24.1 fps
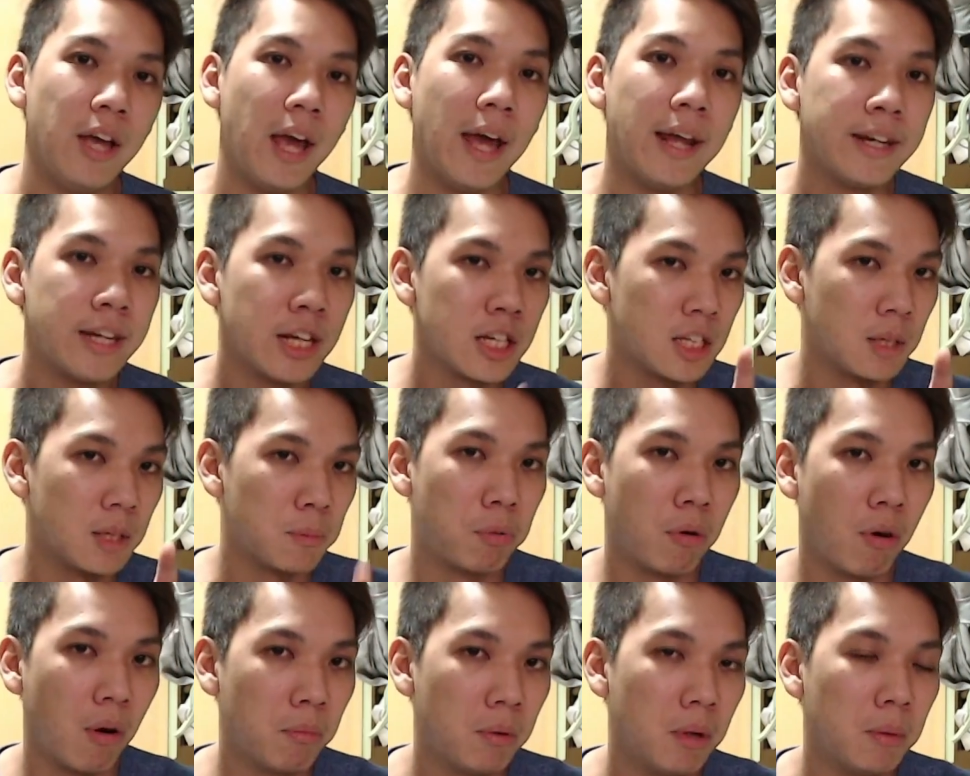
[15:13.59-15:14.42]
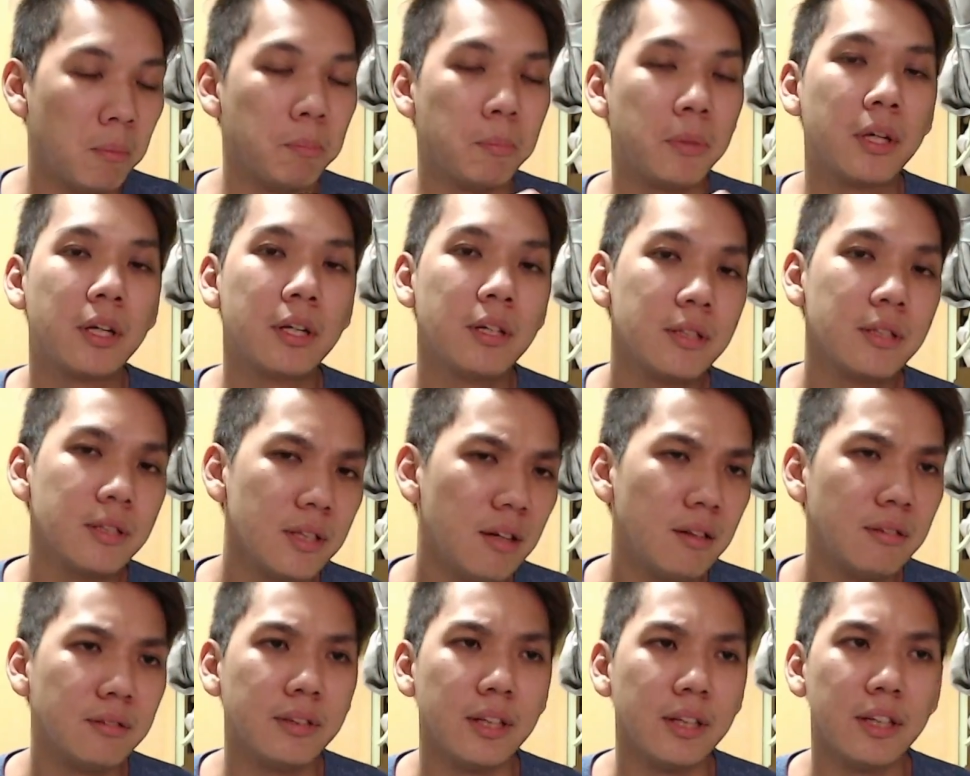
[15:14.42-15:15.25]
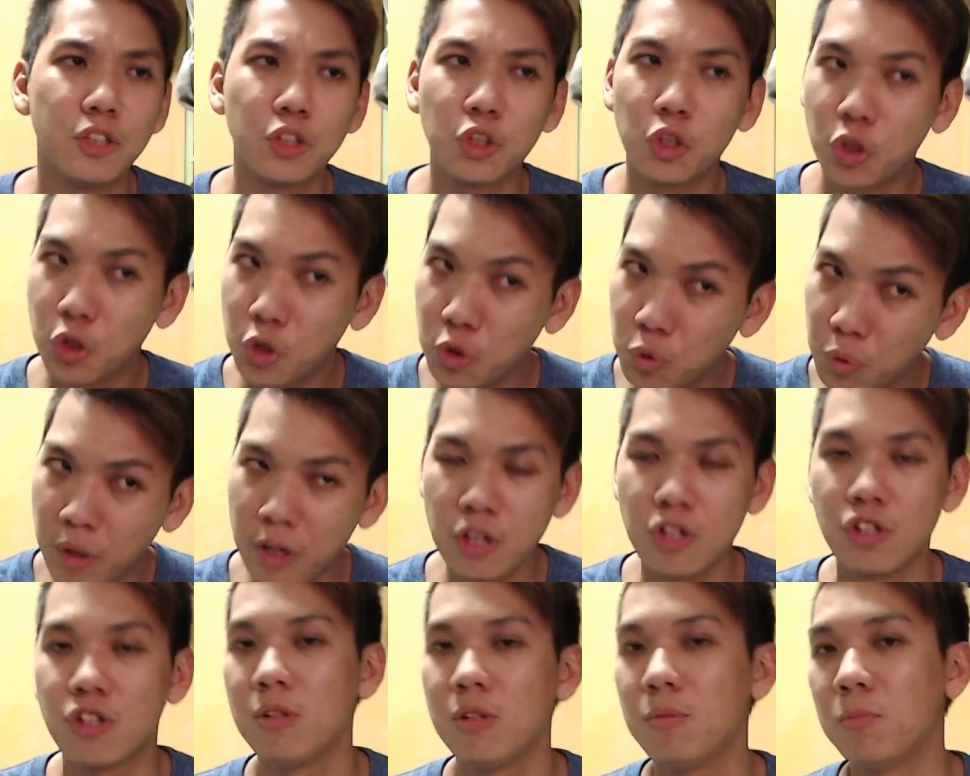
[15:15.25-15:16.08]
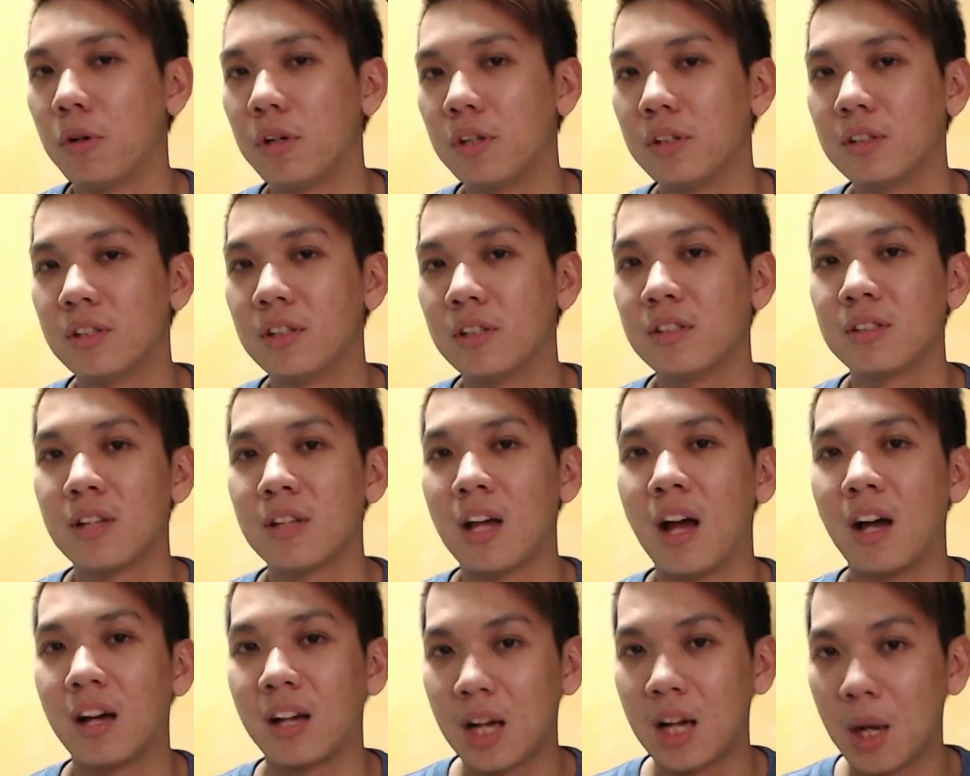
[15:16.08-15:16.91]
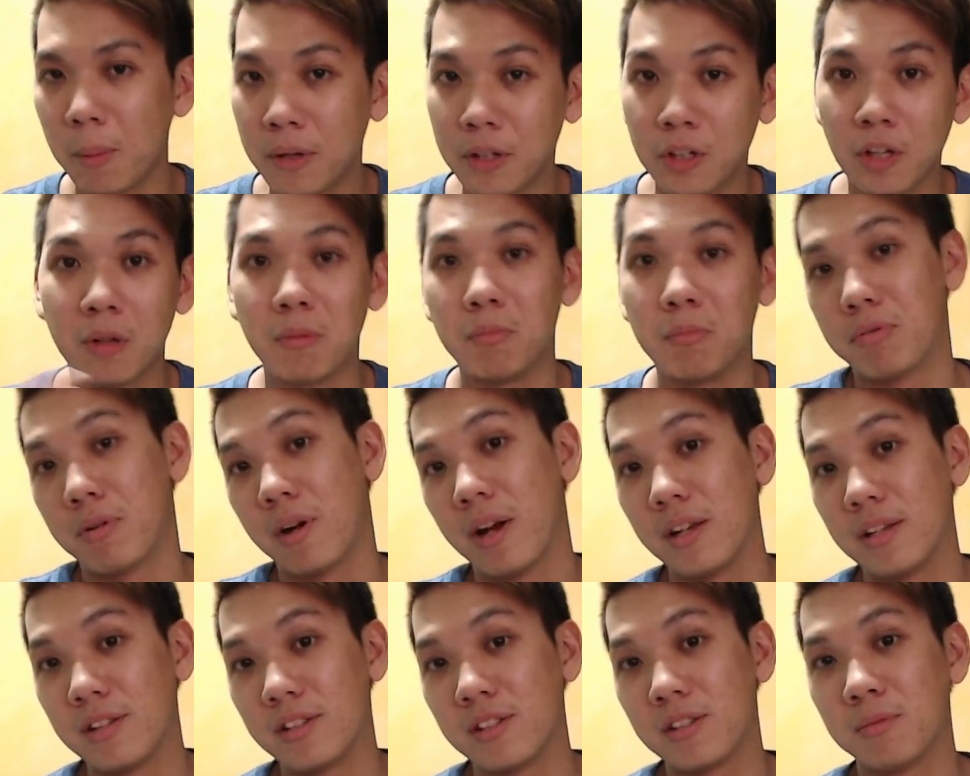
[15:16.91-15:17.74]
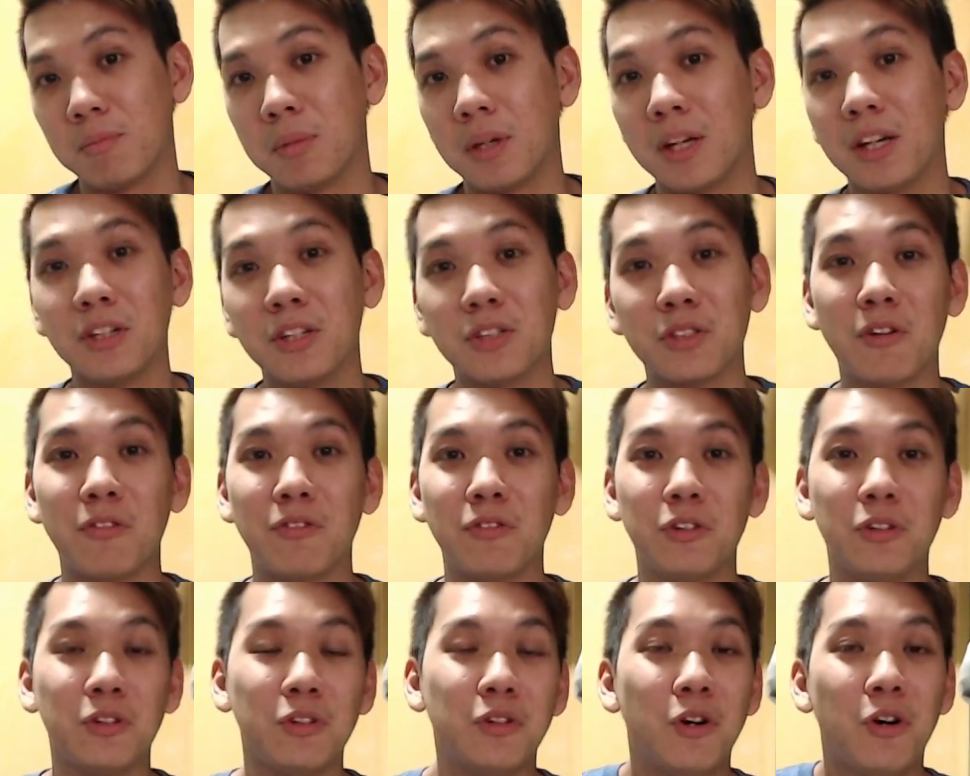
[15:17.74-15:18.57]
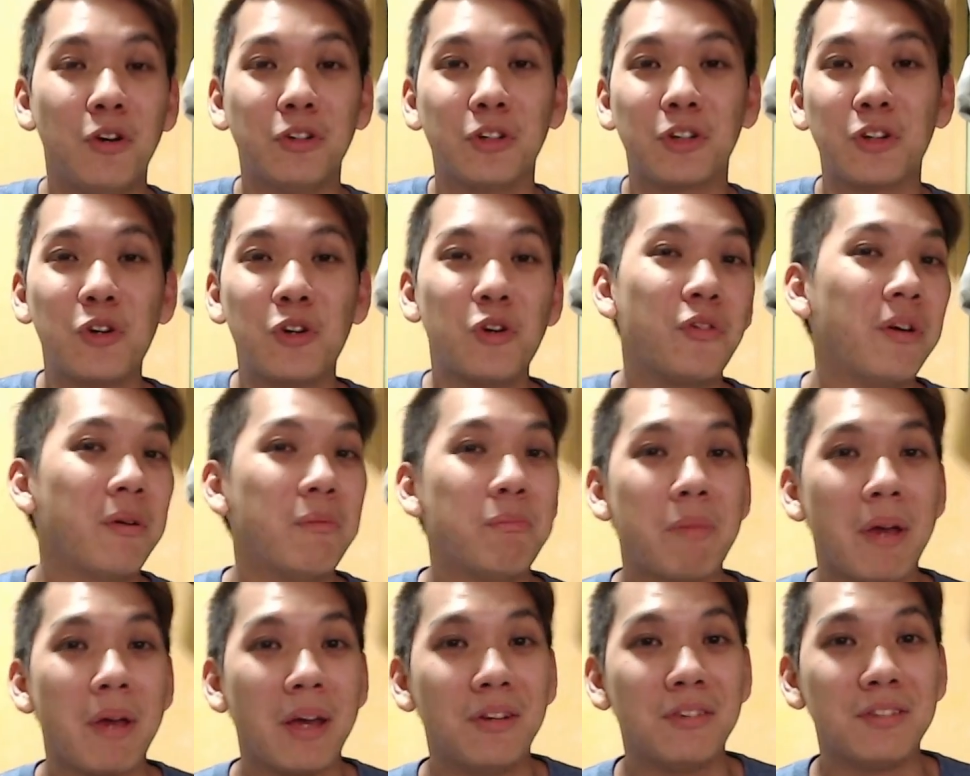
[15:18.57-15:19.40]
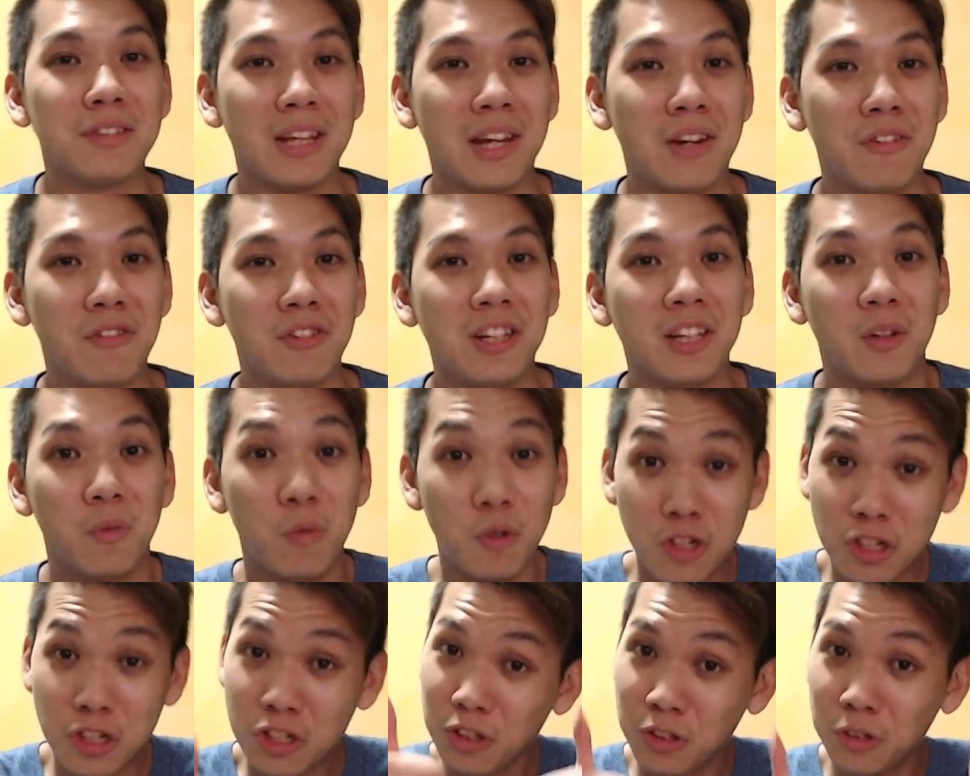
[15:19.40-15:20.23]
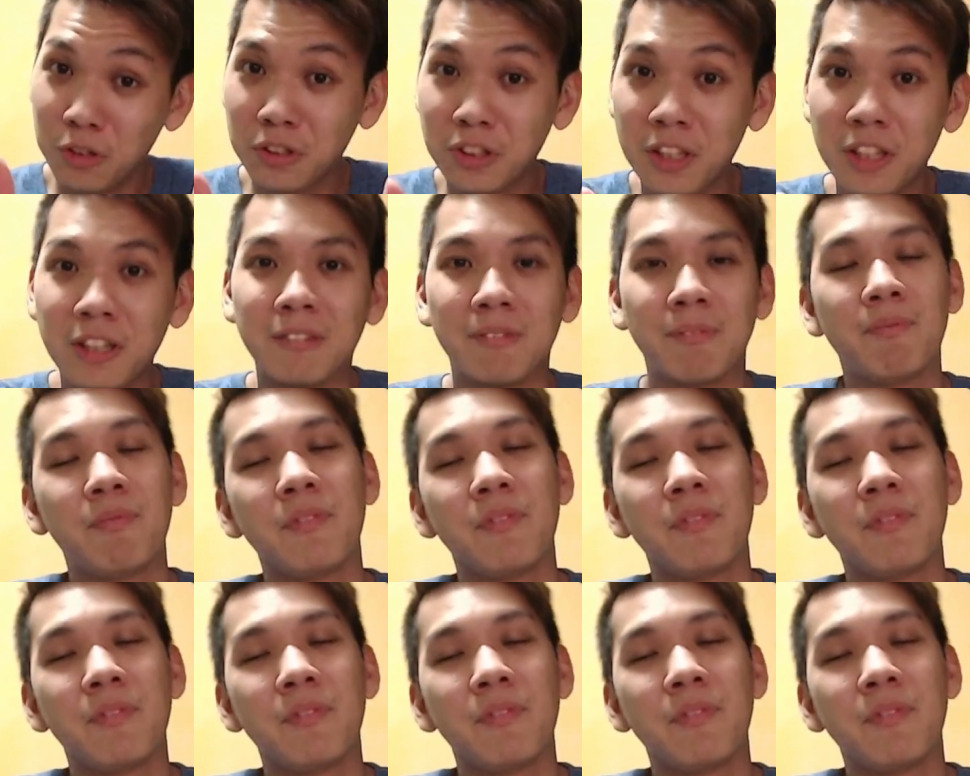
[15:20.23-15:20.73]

And that's a problem because nowadays QHD monitors are coming down in price because of, you know, all the Korean panels and everything, which is a good thing.